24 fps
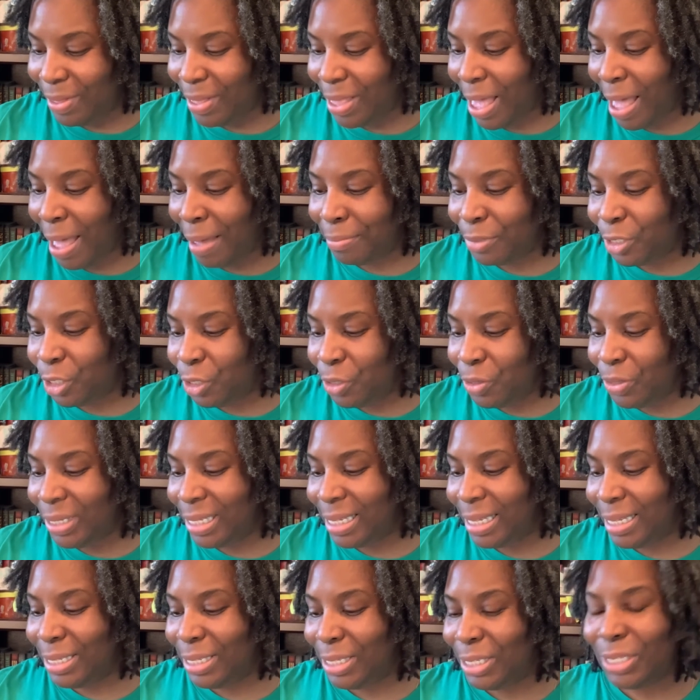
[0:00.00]
I'm
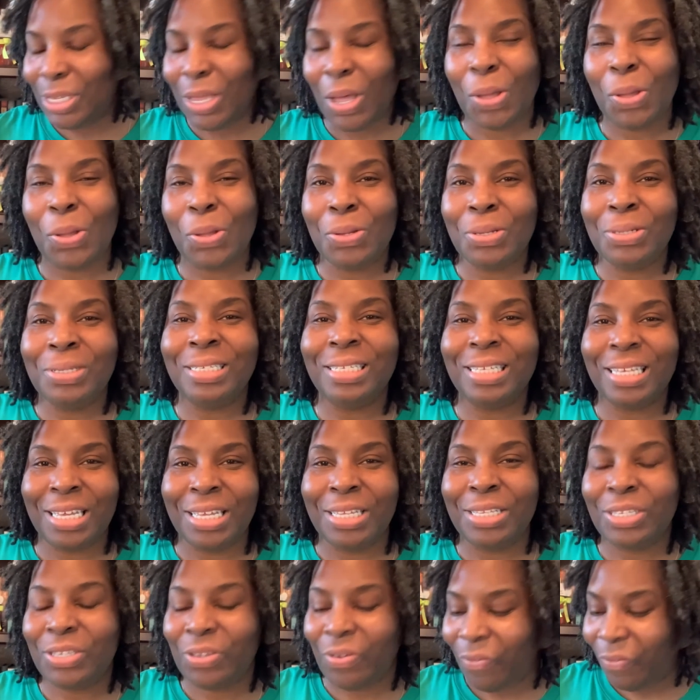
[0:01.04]
choosing Sold
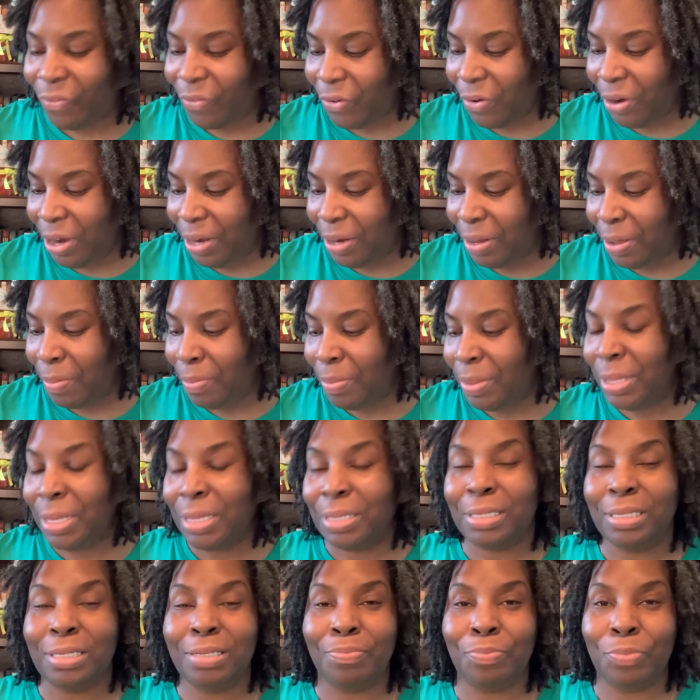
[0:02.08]
into Freedom. And
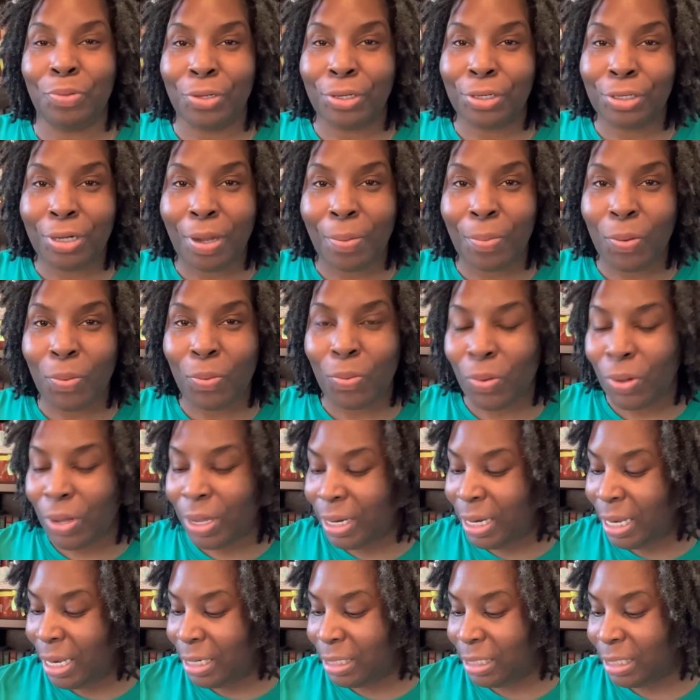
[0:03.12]
this is book number
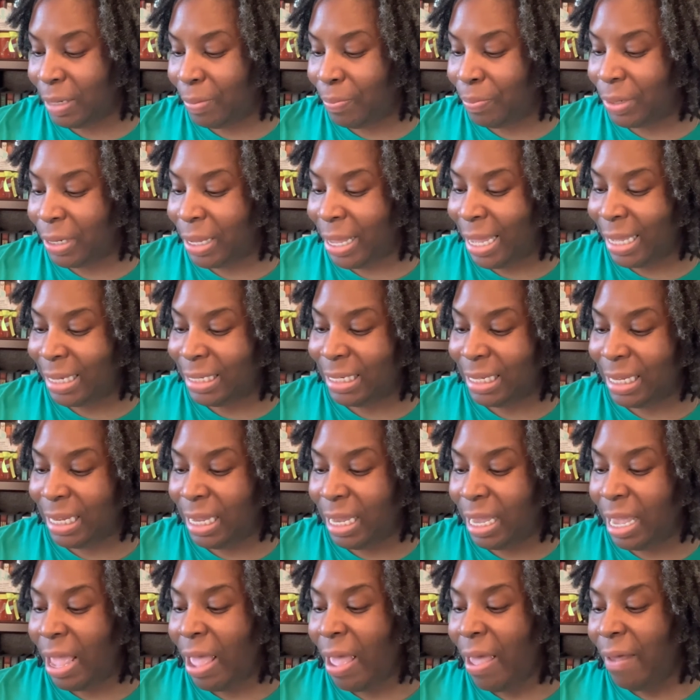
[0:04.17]
one into
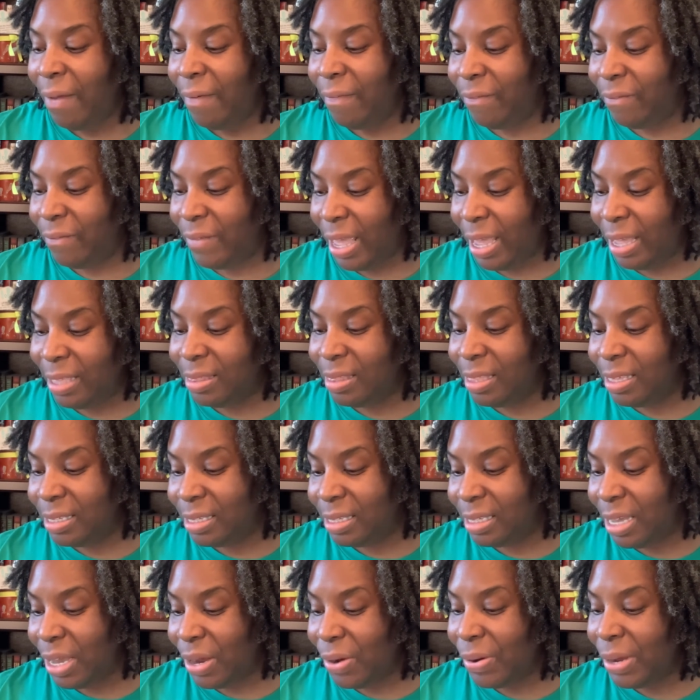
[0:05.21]
Planting Faith
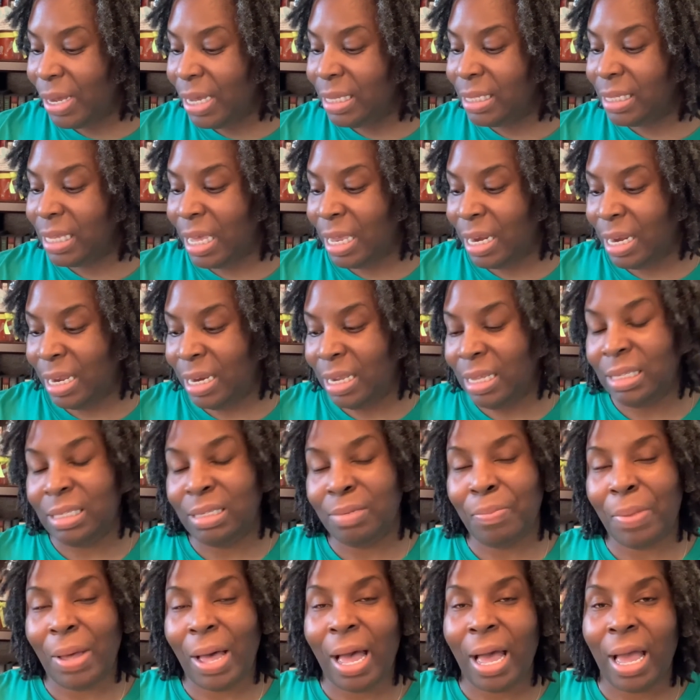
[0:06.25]
series. And it is
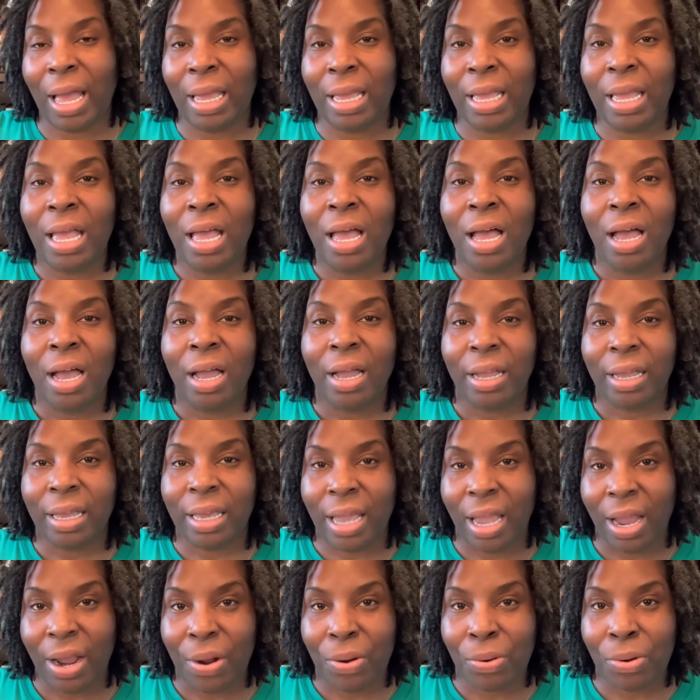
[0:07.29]
by
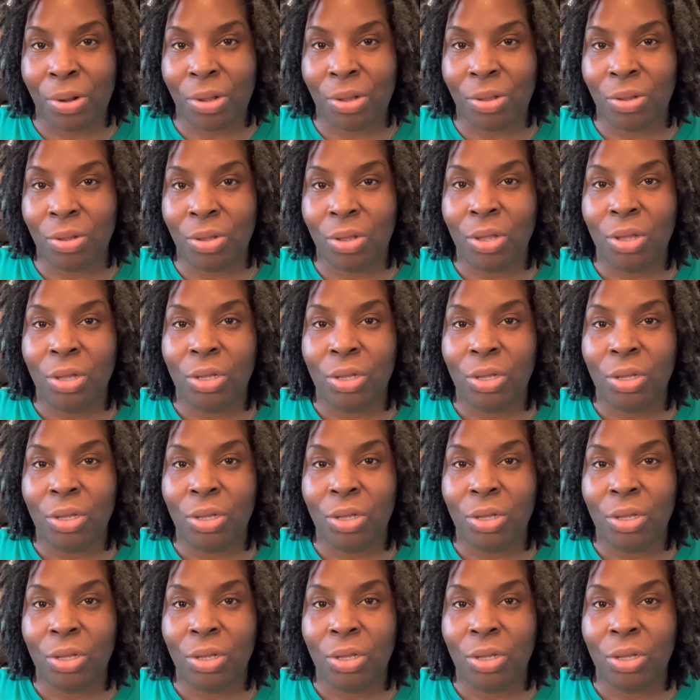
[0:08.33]
Carol